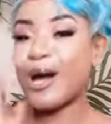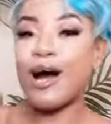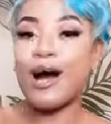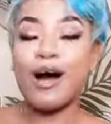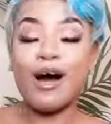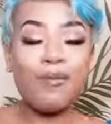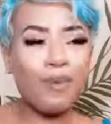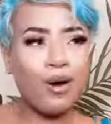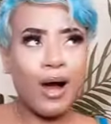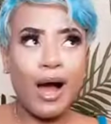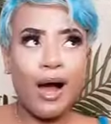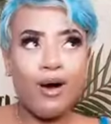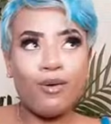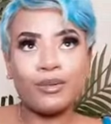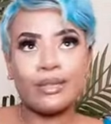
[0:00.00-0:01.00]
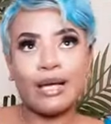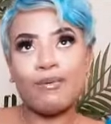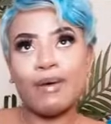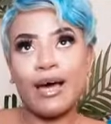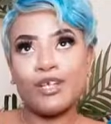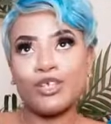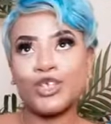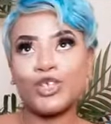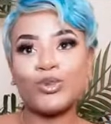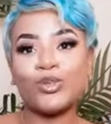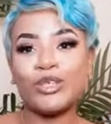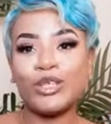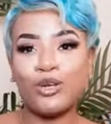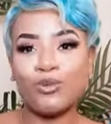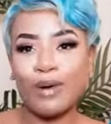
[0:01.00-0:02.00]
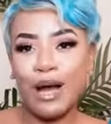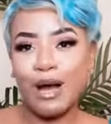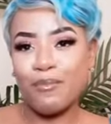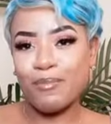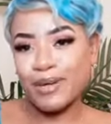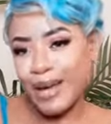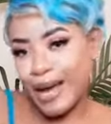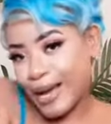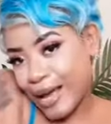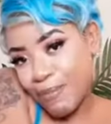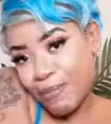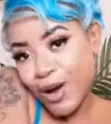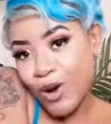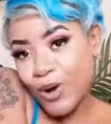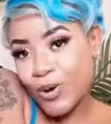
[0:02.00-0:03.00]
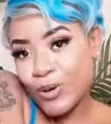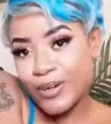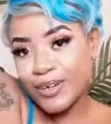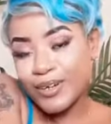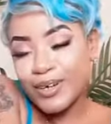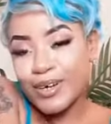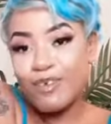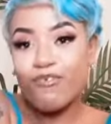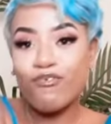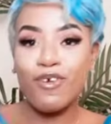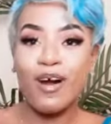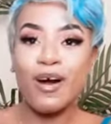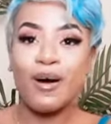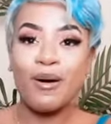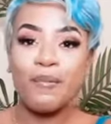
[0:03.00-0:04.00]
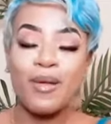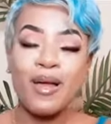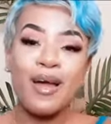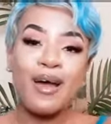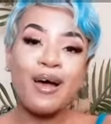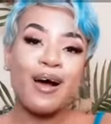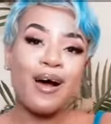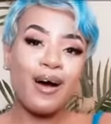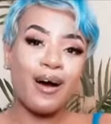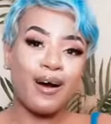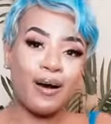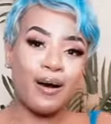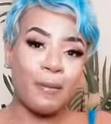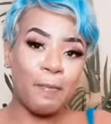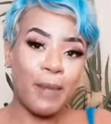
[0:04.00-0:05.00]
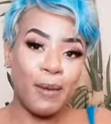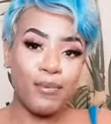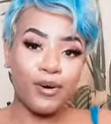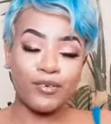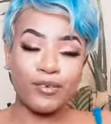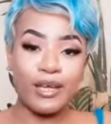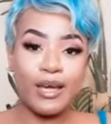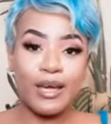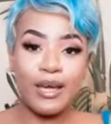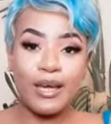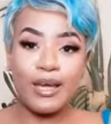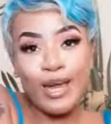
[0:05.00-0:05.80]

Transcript: I always have attitude year round, but I got my whole look from my birthday